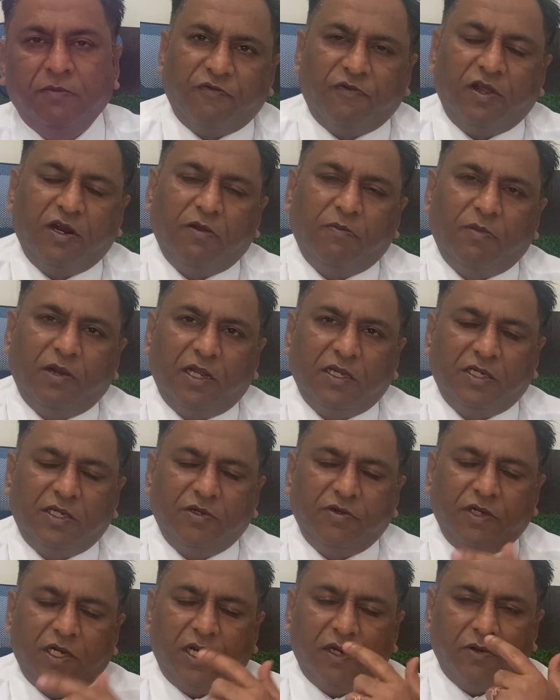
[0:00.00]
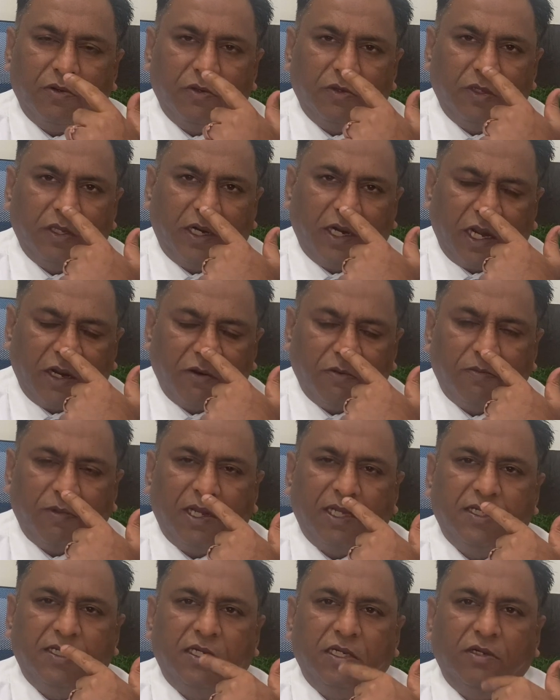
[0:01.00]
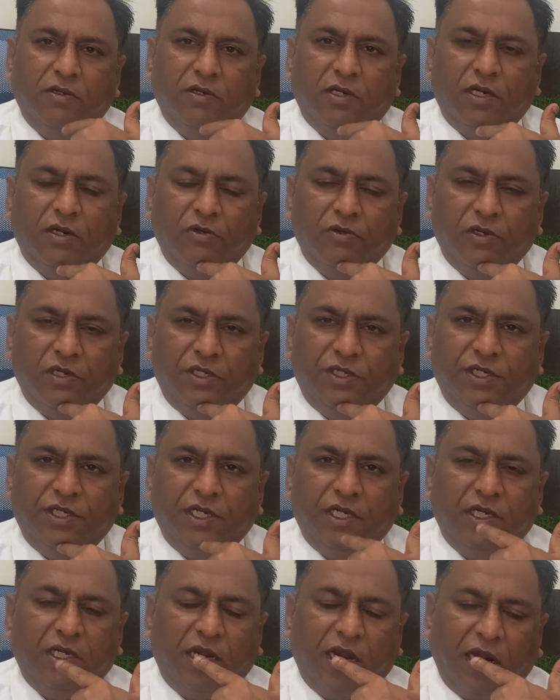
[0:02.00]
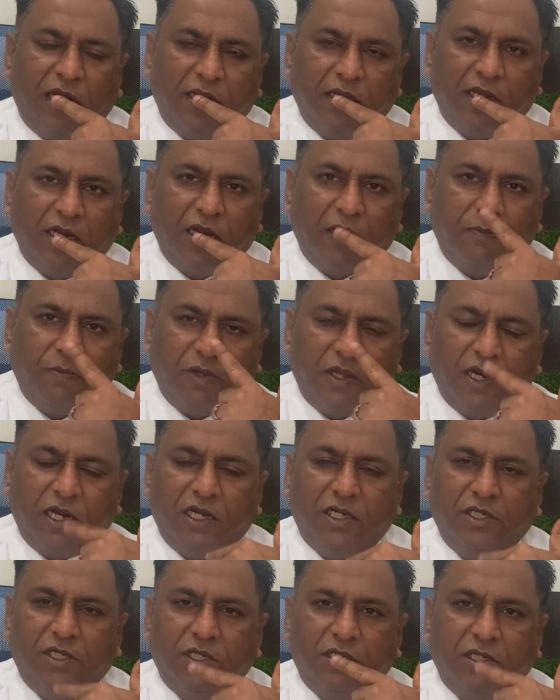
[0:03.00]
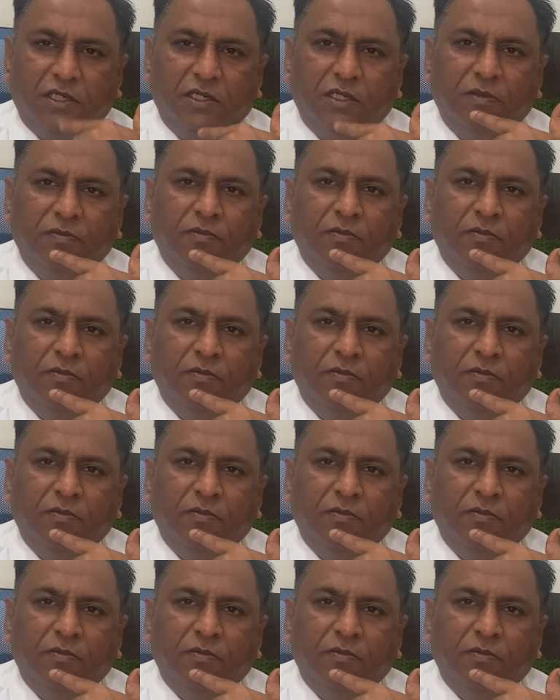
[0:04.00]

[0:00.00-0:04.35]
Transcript: Profiloplasty, you can do the rhinoplasty, you can do a chin and the lip corrections,